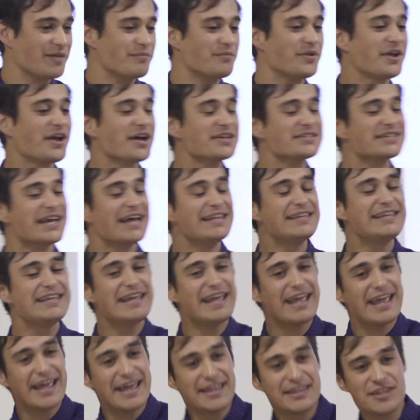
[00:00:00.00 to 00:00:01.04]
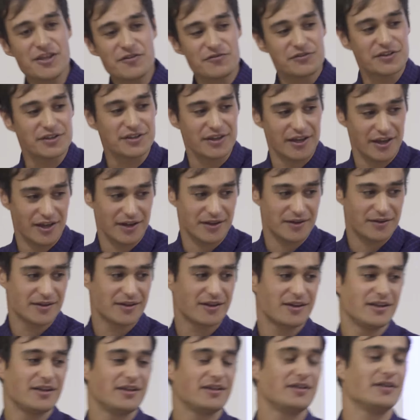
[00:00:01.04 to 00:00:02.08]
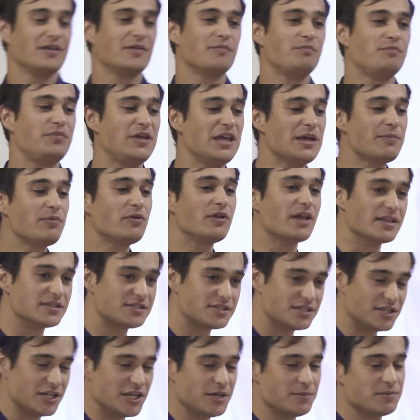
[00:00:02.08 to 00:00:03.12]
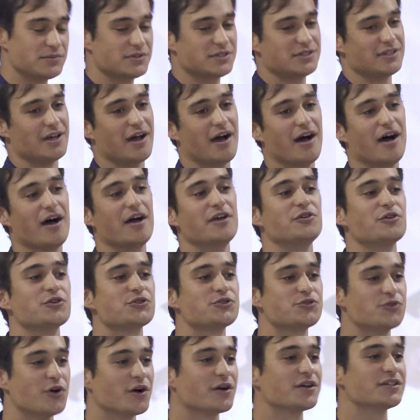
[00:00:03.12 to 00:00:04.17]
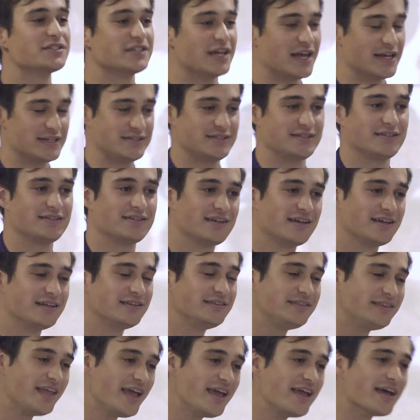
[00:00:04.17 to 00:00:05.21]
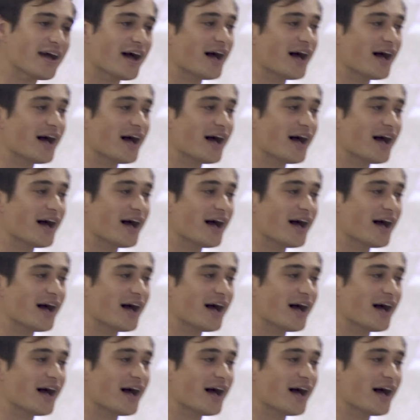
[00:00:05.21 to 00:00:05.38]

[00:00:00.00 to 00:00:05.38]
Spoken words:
Because at the end of the day, people and teams are your strongest asset. They